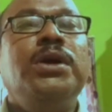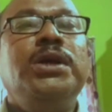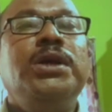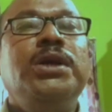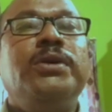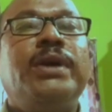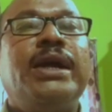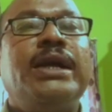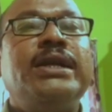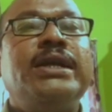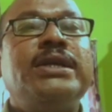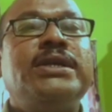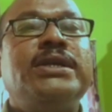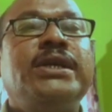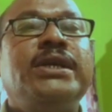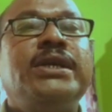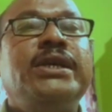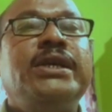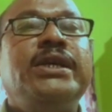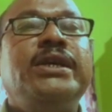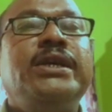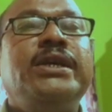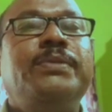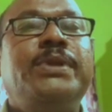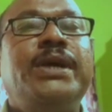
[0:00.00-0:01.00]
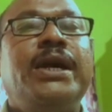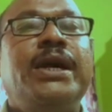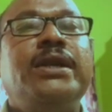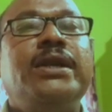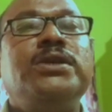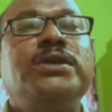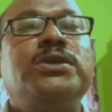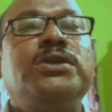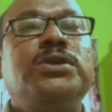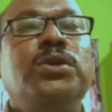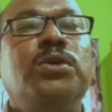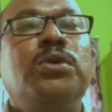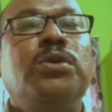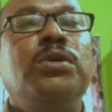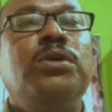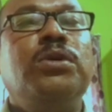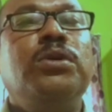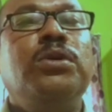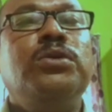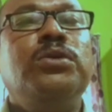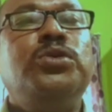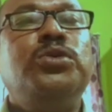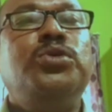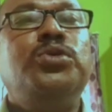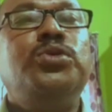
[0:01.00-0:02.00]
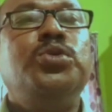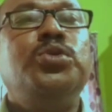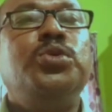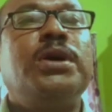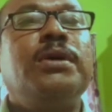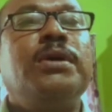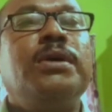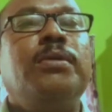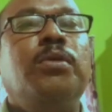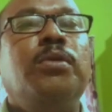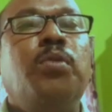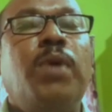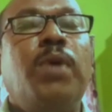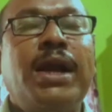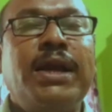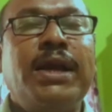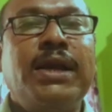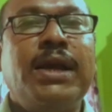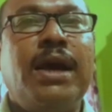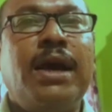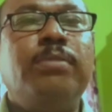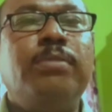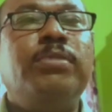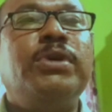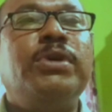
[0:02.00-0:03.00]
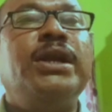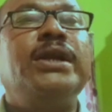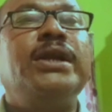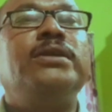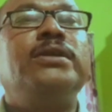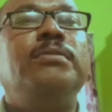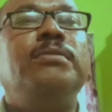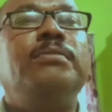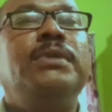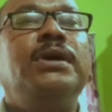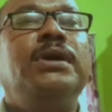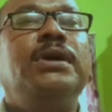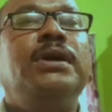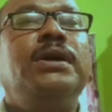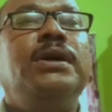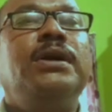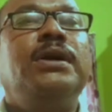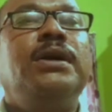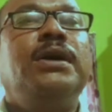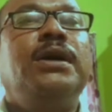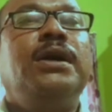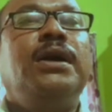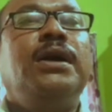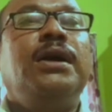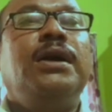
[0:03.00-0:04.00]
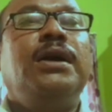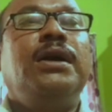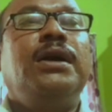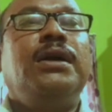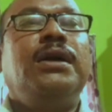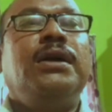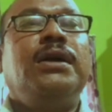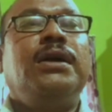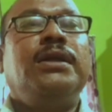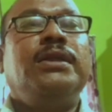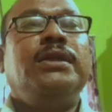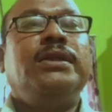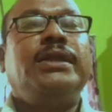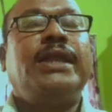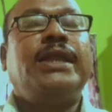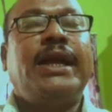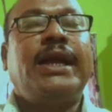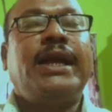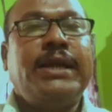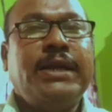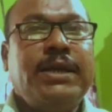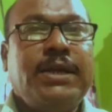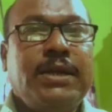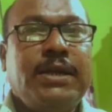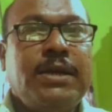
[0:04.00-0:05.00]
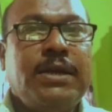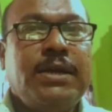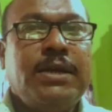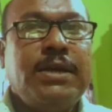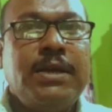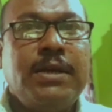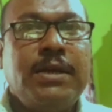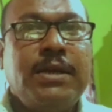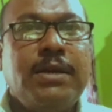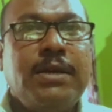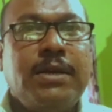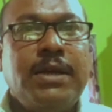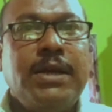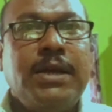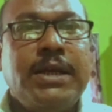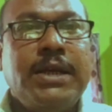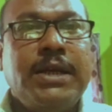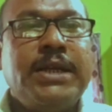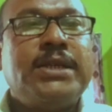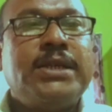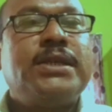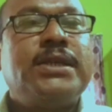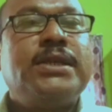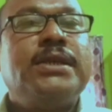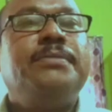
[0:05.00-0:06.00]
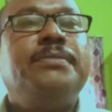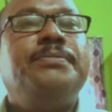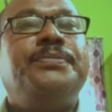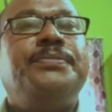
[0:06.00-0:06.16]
You can see if there is one carbon atom, then it is